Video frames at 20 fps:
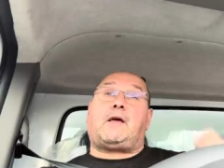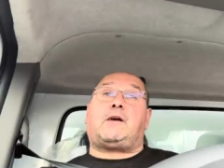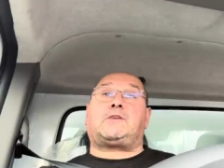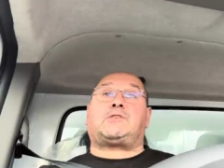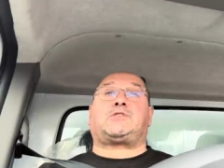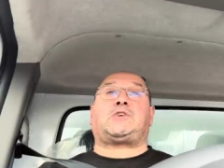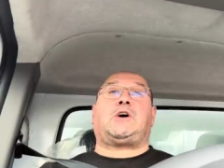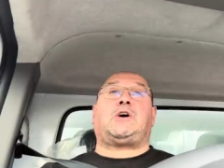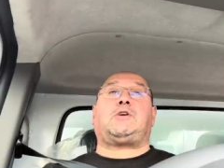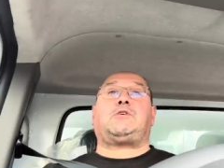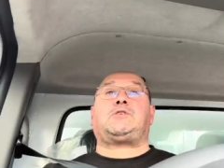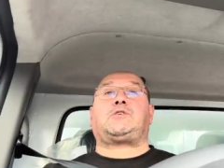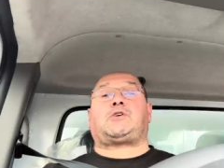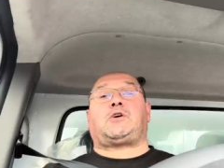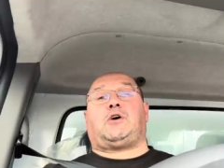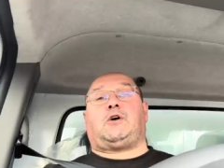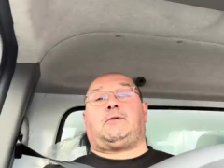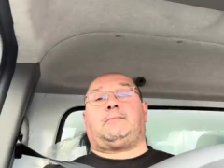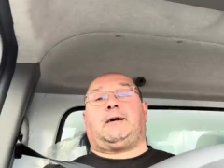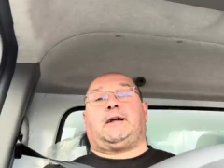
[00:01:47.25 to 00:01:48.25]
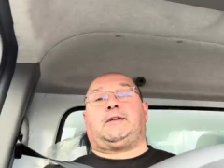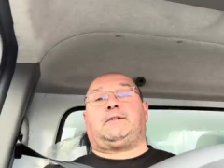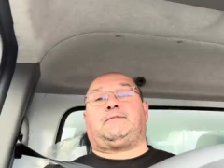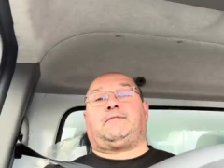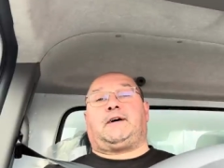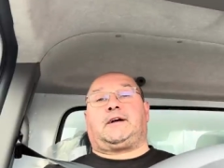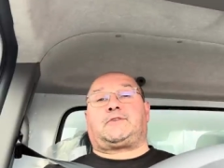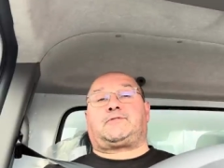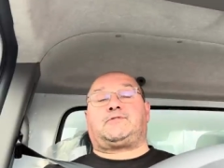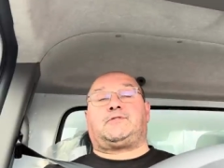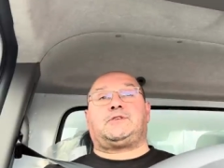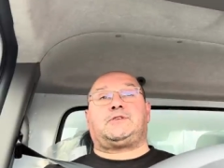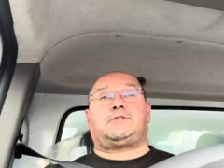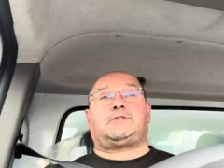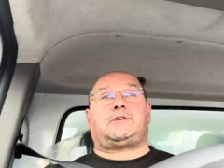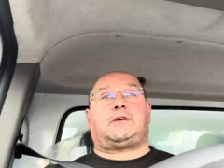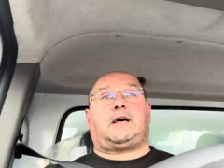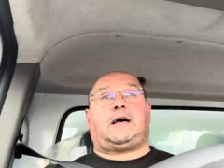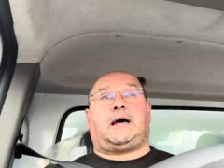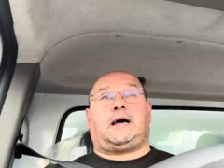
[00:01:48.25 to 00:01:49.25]
certain car
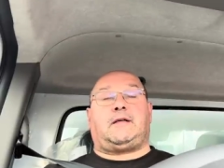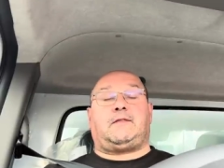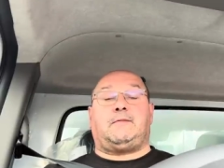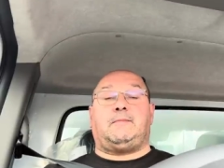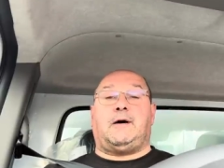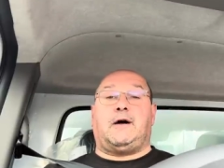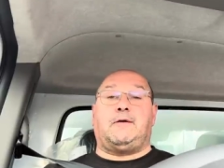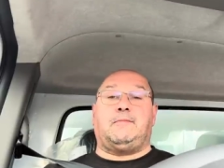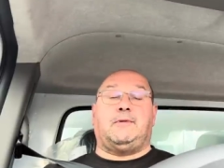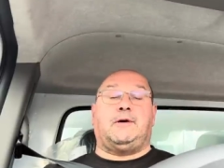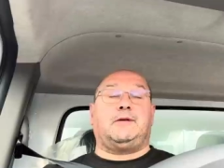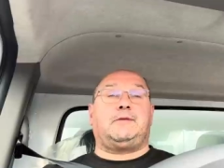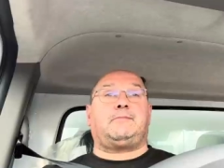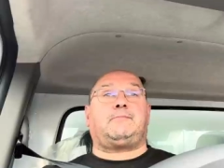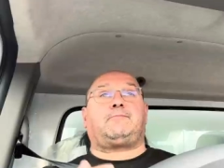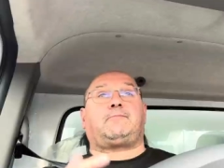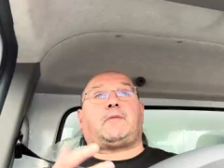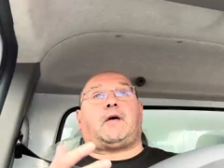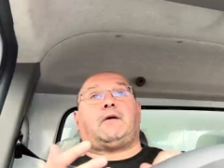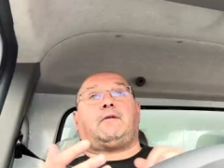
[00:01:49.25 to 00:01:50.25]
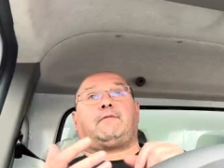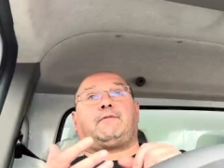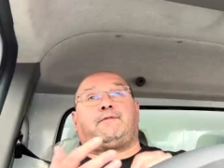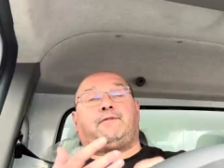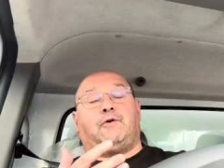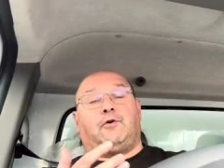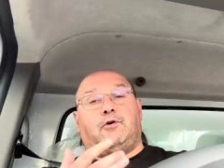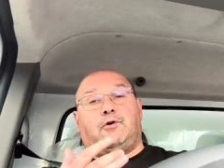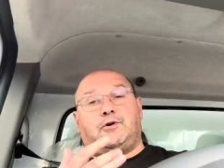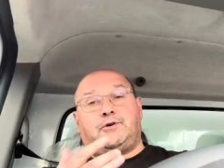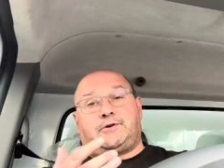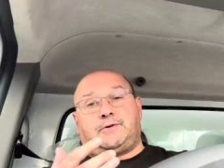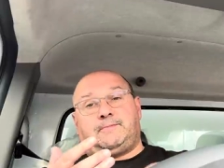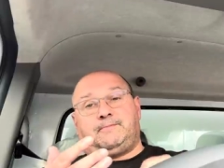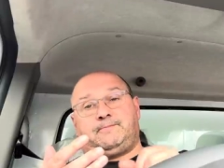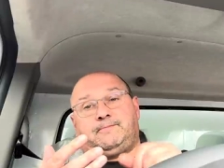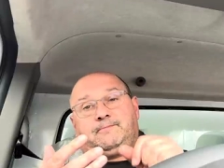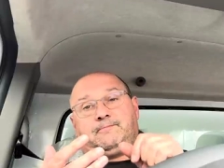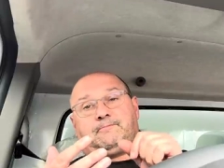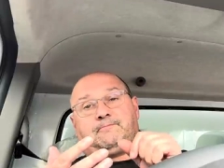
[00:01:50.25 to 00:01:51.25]
manufacturers at the moment Ford
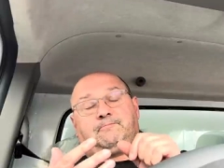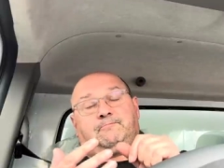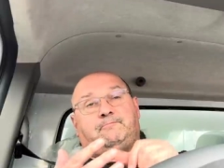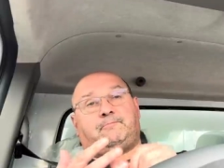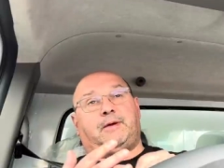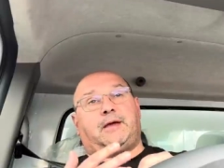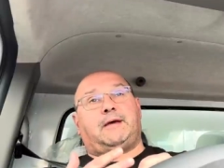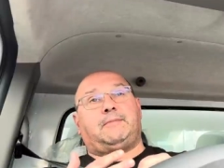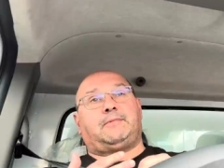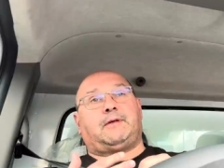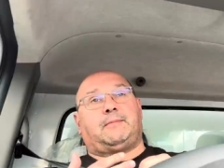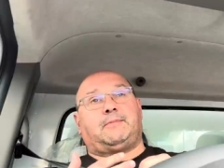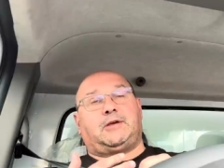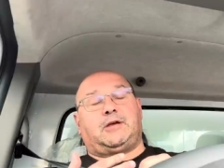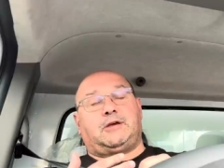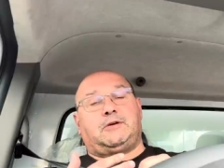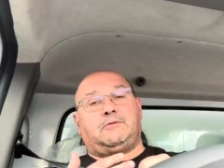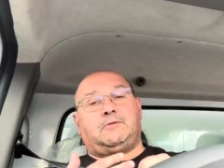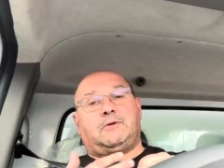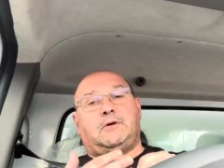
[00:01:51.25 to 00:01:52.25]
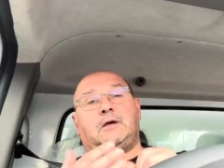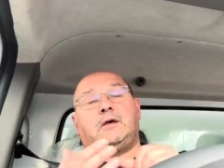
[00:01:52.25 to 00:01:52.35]
BMW